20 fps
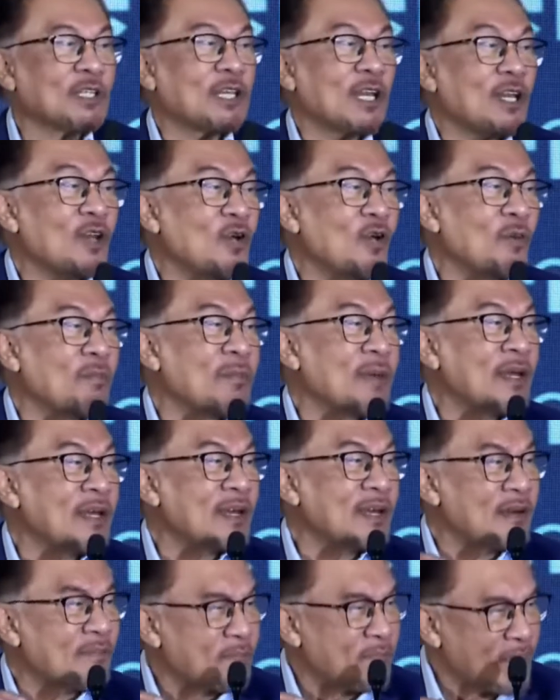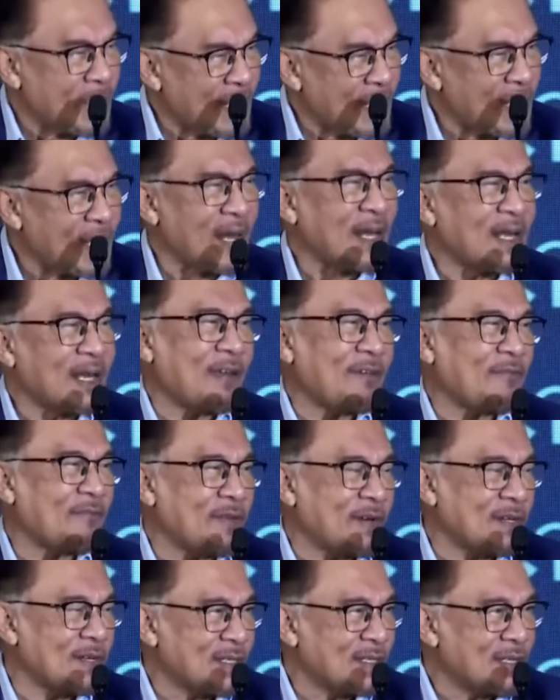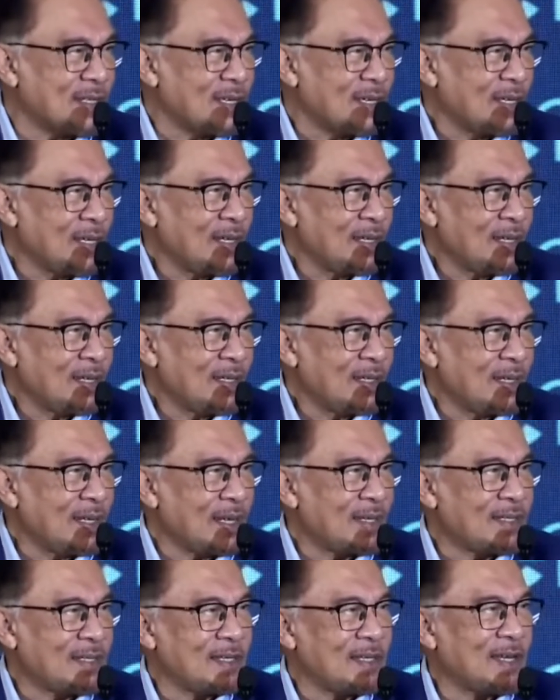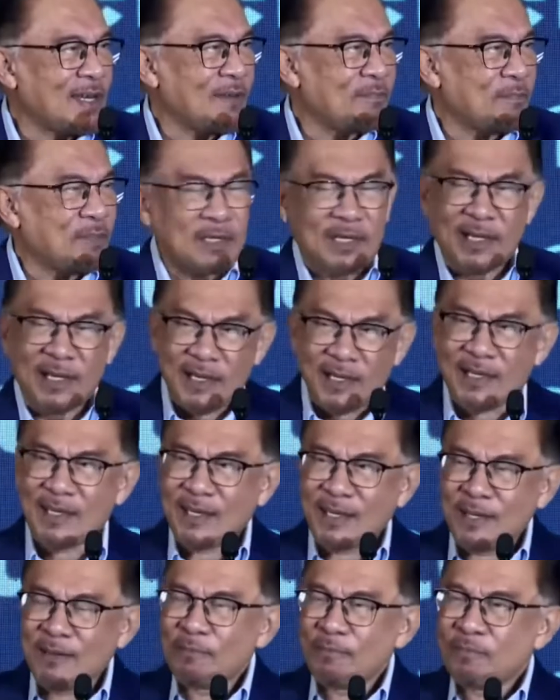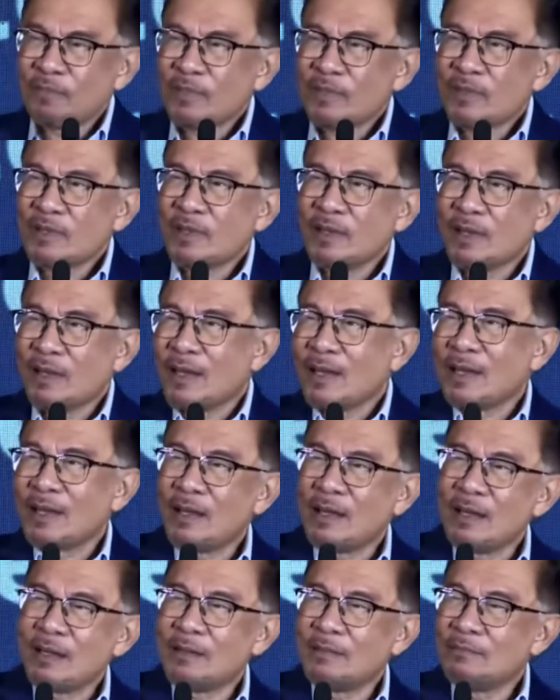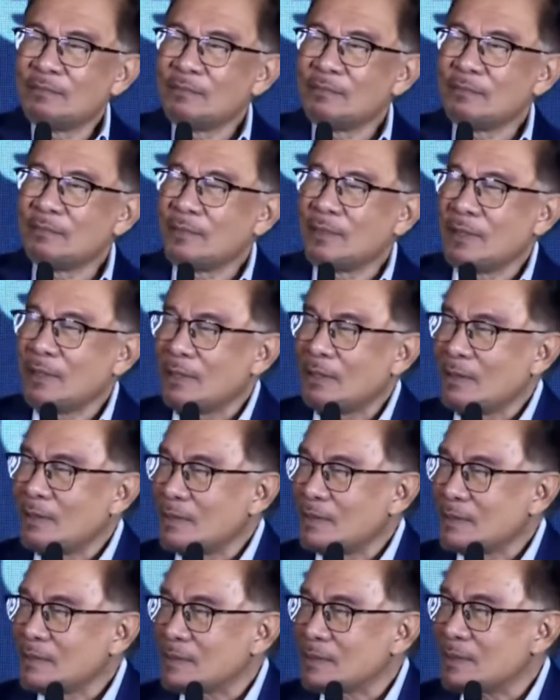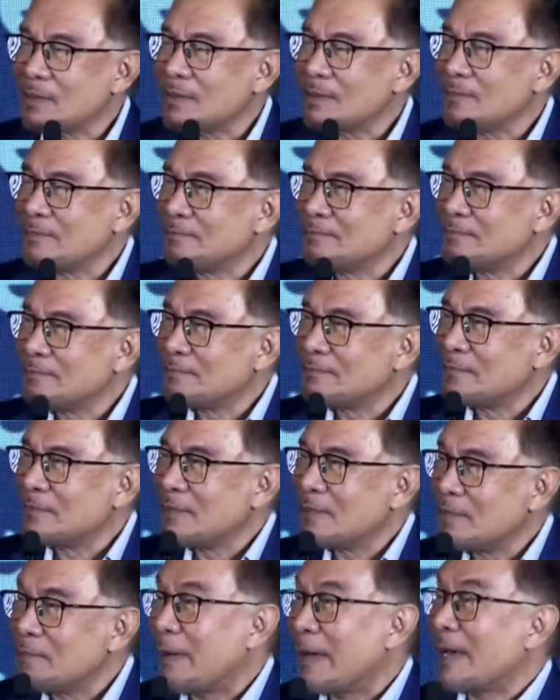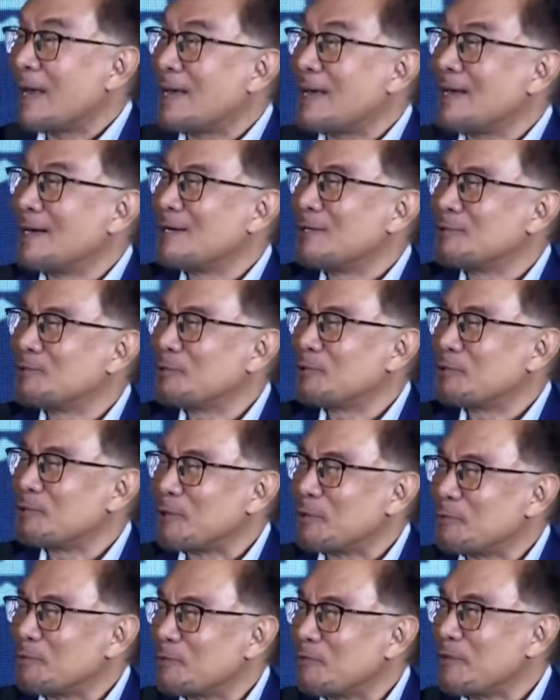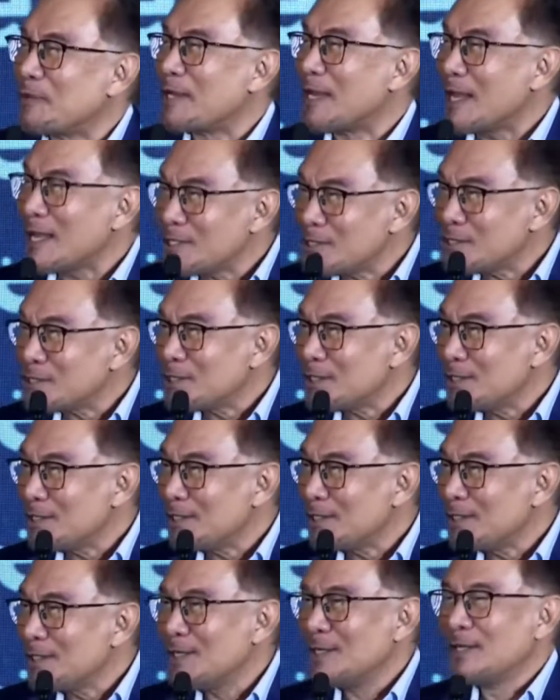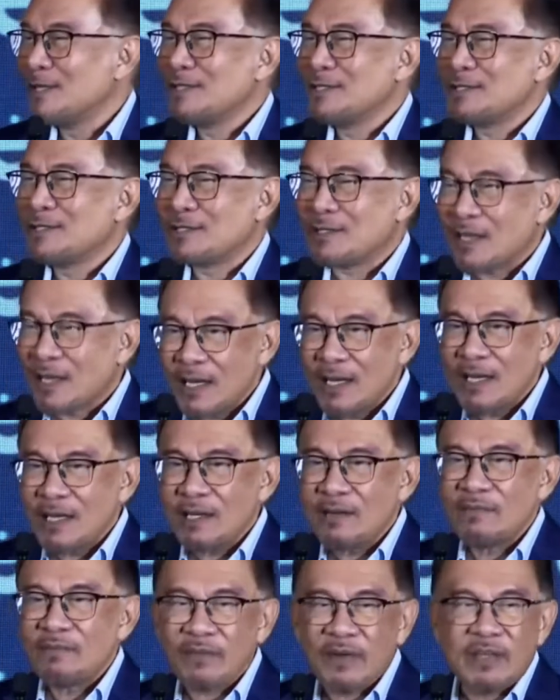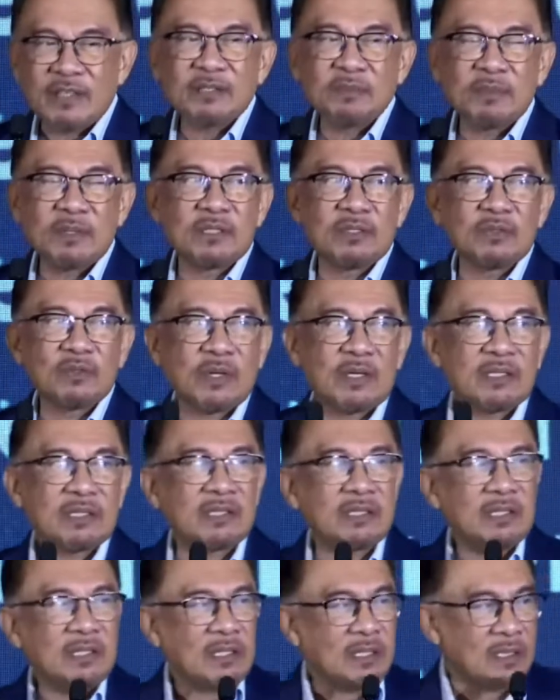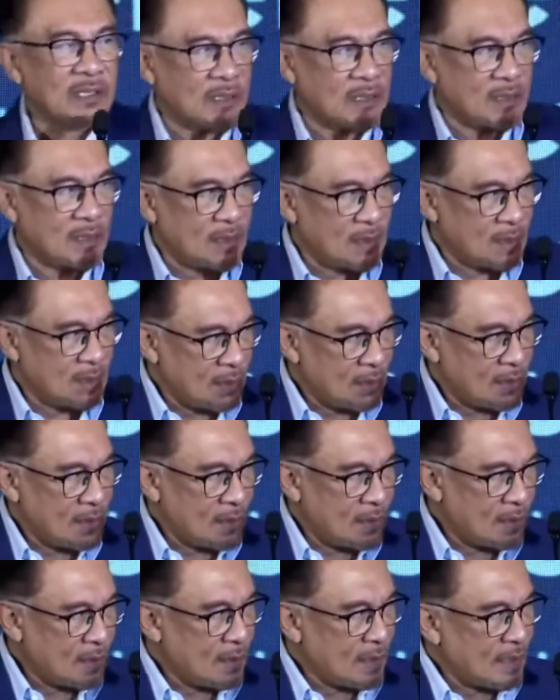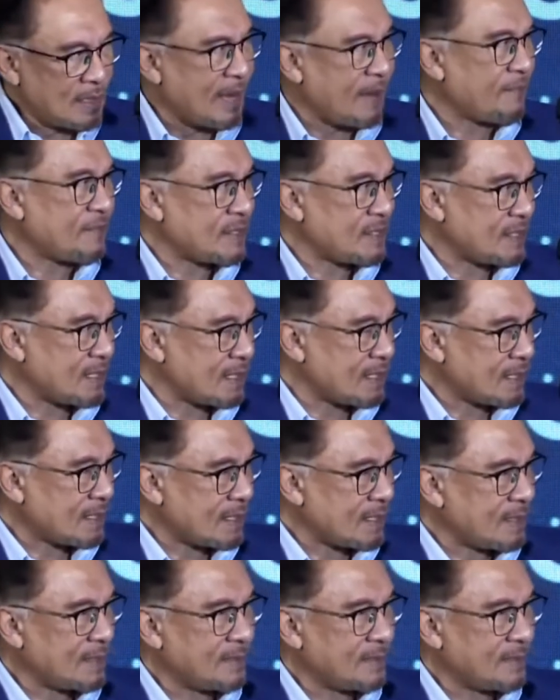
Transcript: Thanong made correct reference that particularly he is a banker, so in terms of financial, trade, investment, you can see this deficit.